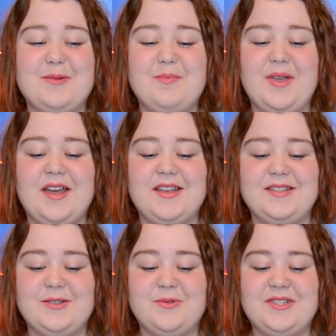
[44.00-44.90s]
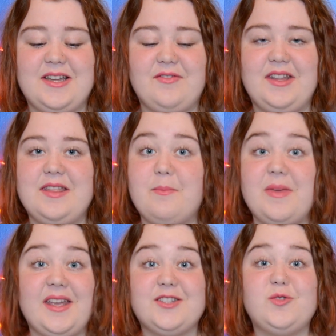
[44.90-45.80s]
because it was definitely the
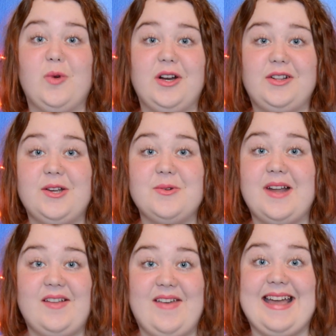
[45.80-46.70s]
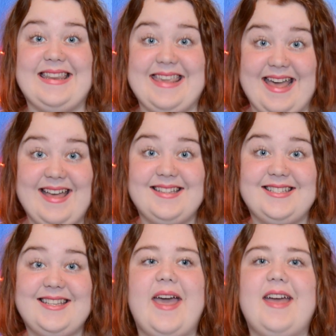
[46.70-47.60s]
biggest workload I've had
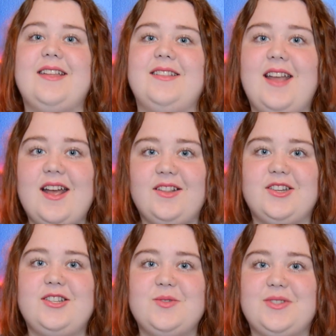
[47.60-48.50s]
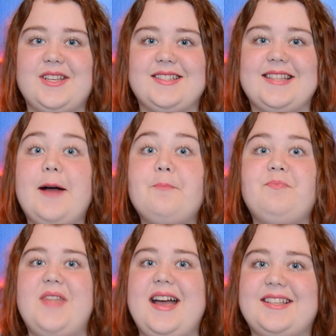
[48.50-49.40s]
yet. And good news is,
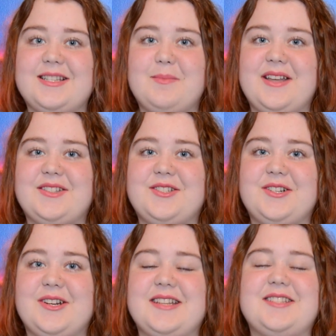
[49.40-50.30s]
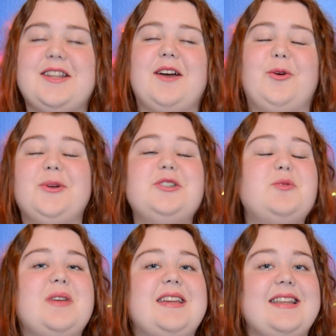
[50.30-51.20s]
next semester is not going to
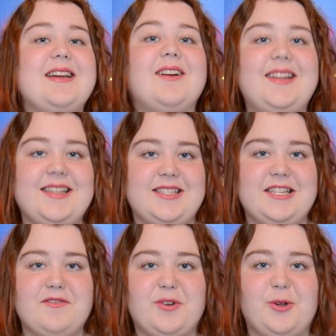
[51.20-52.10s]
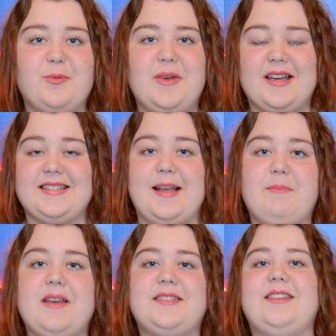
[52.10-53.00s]
be nearly as difficult because I'm
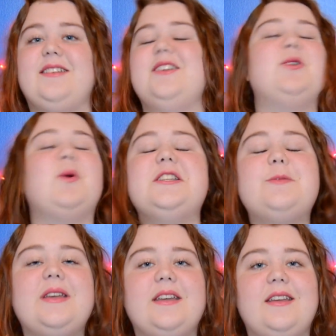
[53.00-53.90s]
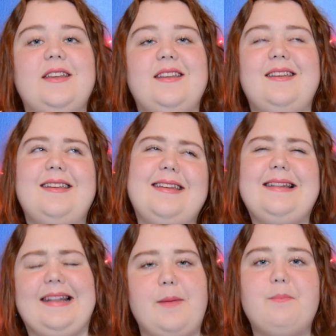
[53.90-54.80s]
basically going to be
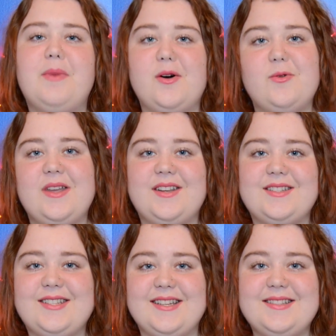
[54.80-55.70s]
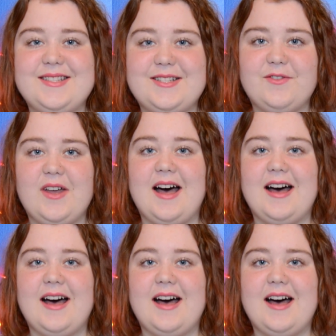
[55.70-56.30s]
in limbo in a sense